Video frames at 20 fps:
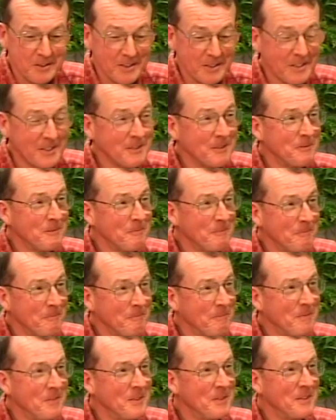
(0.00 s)
It should be a good
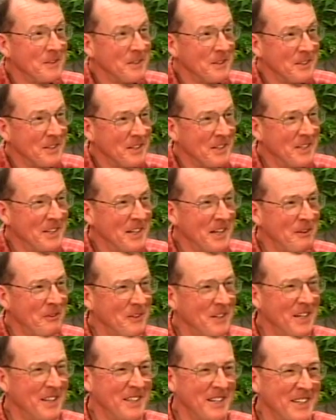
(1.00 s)
town meeting.
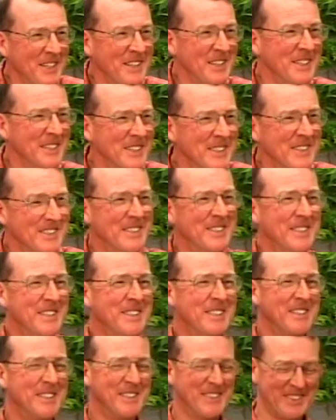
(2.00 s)
It should be
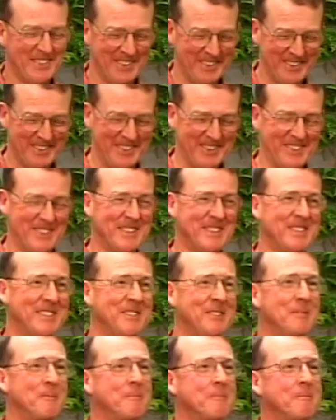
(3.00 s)
good. Elwin,
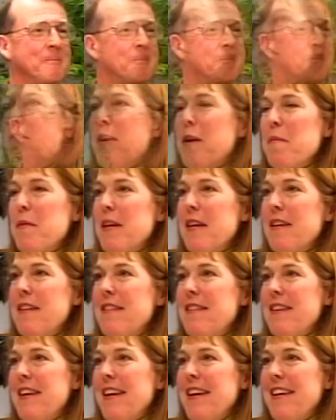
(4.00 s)
thank you very much for coming in
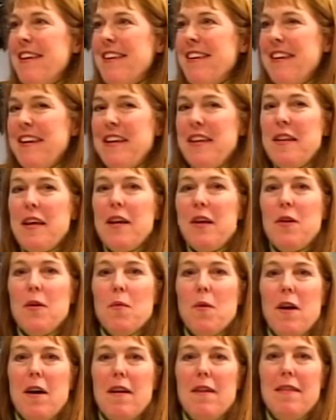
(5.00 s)
today, and thank
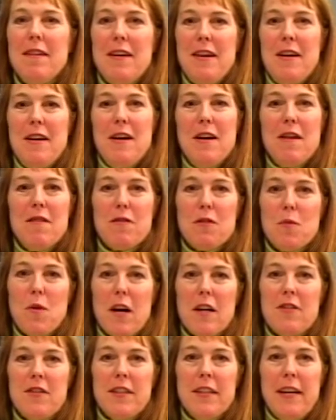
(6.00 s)
you all for
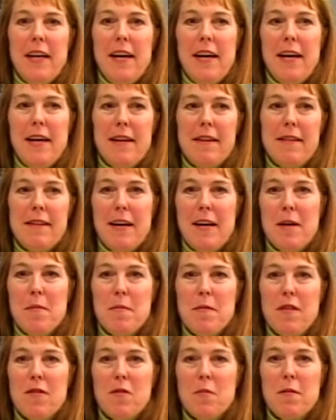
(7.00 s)
watching, and
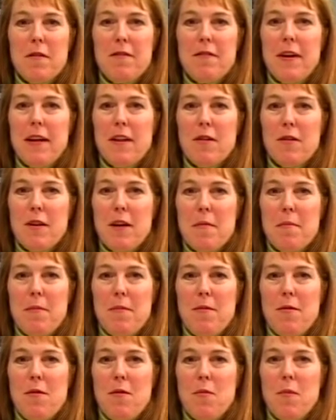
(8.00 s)
this will be followed
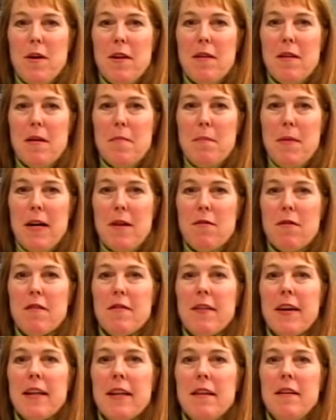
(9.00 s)
up with Mad
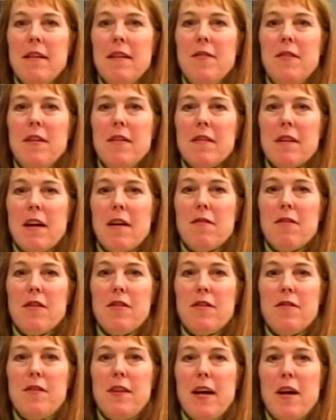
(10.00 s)
River Valley TV's
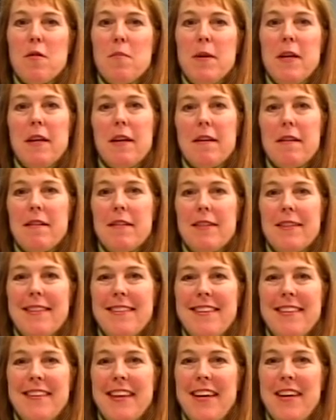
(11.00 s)
coverage of town meeting.
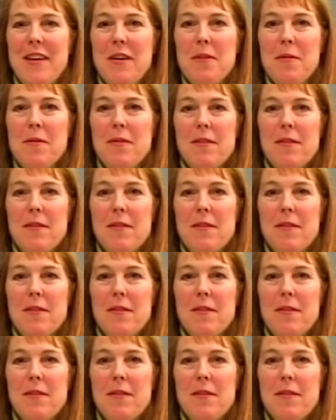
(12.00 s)
Thank you.